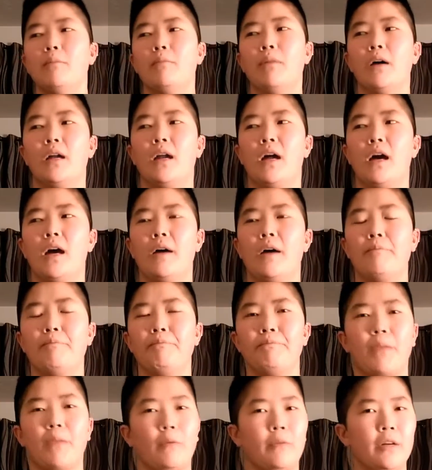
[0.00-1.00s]

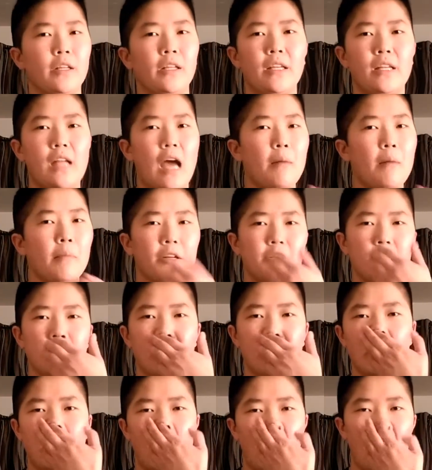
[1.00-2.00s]
But really not much
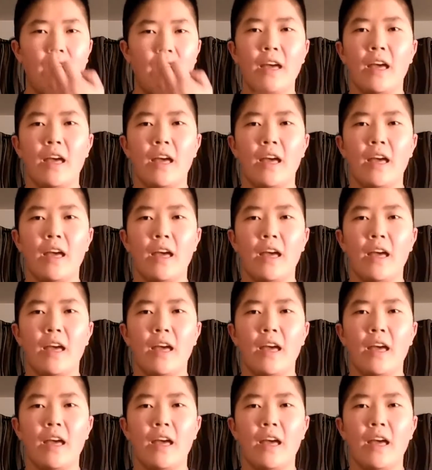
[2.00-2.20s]
of it.